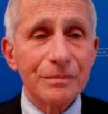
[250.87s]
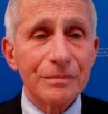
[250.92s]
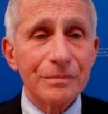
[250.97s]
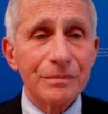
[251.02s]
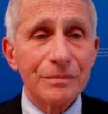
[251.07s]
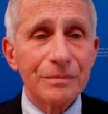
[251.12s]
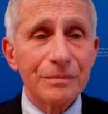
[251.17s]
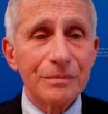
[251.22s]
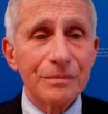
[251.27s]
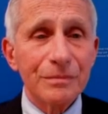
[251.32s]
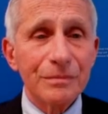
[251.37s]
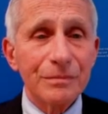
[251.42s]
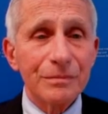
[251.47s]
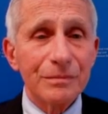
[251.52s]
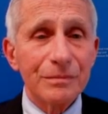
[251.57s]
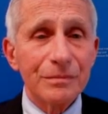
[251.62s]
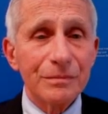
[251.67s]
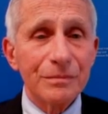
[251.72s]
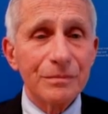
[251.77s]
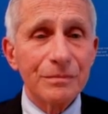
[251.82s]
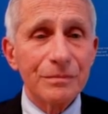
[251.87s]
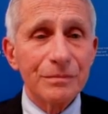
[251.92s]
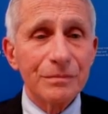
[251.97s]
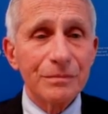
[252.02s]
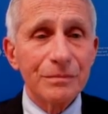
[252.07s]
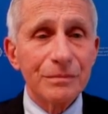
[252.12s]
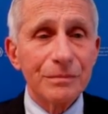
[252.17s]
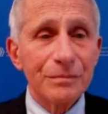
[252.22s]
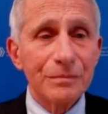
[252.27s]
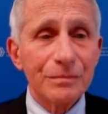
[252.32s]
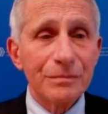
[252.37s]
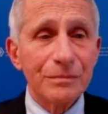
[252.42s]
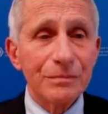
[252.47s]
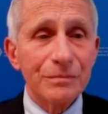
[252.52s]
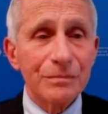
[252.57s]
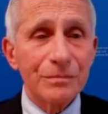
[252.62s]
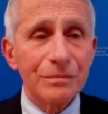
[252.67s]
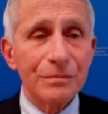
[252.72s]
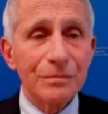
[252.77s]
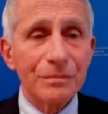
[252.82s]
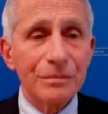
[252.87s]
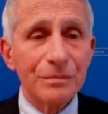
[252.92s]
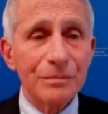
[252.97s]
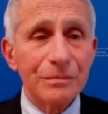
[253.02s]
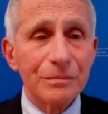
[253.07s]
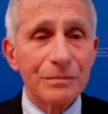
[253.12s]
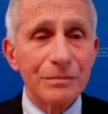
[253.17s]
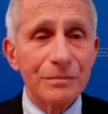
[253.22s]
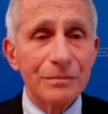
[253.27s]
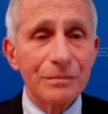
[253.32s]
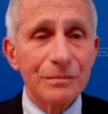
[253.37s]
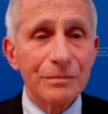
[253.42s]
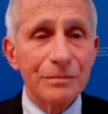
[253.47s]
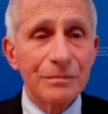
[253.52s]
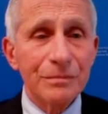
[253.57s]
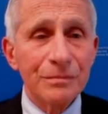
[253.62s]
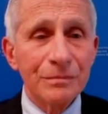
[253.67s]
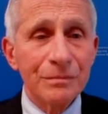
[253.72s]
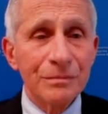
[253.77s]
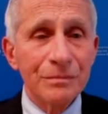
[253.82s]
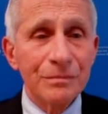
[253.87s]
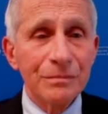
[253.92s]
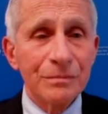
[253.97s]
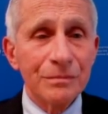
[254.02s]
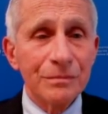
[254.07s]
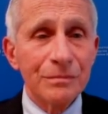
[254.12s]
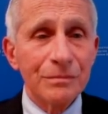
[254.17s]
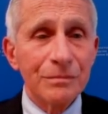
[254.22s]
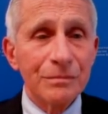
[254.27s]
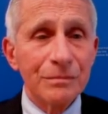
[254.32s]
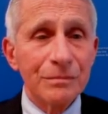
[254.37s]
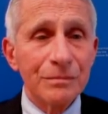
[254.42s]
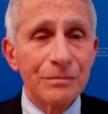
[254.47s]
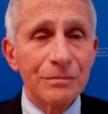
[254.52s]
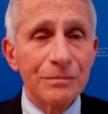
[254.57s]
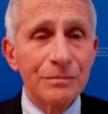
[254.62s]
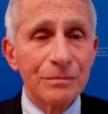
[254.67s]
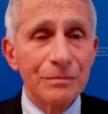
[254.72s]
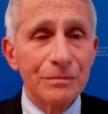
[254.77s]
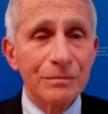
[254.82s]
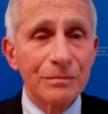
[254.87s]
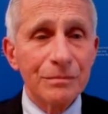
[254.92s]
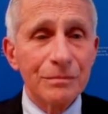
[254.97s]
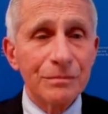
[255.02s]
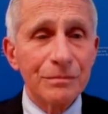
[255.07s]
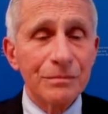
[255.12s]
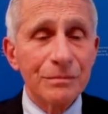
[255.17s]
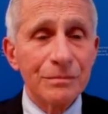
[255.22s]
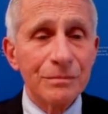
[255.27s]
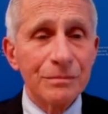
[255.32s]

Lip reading: This person isn't speaking.